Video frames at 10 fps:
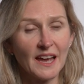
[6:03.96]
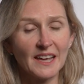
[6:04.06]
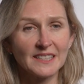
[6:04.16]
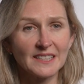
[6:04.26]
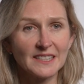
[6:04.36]

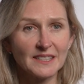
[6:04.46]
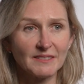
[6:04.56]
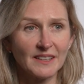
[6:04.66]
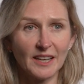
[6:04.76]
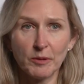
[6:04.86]
and
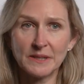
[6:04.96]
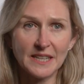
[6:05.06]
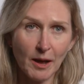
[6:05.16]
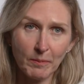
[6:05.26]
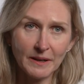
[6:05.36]
it could be
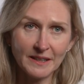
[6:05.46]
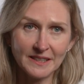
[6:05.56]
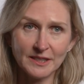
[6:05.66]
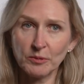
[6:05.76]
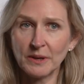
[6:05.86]

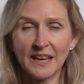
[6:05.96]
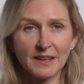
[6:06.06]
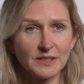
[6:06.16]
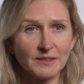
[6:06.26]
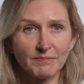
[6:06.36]
tablets. So we
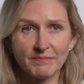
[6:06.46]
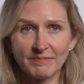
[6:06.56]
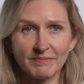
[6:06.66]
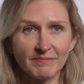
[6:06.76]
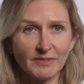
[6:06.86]
get,
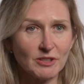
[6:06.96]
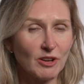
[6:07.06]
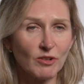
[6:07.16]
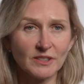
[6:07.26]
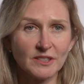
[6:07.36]

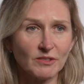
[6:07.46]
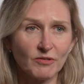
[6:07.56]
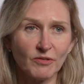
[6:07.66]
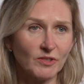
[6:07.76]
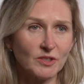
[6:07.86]

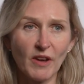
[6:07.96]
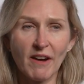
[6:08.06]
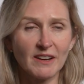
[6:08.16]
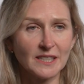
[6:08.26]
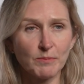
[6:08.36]
there's
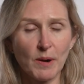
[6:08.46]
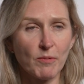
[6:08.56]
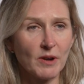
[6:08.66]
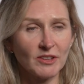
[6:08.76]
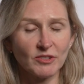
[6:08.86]
various
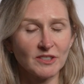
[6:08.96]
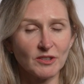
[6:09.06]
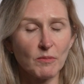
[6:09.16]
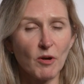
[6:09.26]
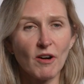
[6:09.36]
preparations
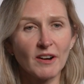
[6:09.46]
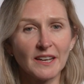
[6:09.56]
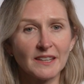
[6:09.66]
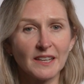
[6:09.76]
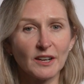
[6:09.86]
on the
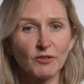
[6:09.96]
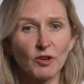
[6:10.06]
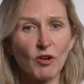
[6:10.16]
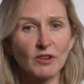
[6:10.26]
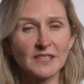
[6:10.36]
market that have
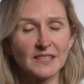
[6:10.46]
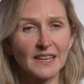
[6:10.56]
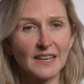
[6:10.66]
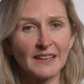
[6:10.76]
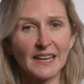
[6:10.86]
got
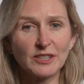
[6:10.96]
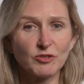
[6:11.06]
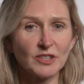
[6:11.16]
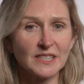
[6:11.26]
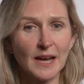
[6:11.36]

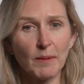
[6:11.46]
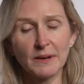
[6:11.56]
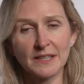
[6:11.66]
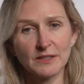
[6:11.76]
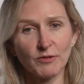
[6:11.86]
estrogen
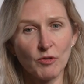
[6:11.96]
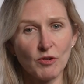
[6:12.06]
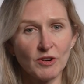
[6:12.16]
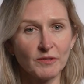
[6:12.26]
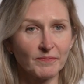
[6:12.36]
tablets
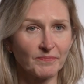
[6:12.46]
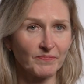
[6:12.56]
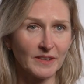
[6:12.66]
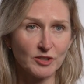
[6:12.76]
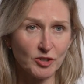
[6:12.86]
for
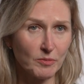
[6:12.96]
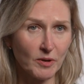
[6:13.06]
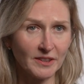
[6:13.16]
2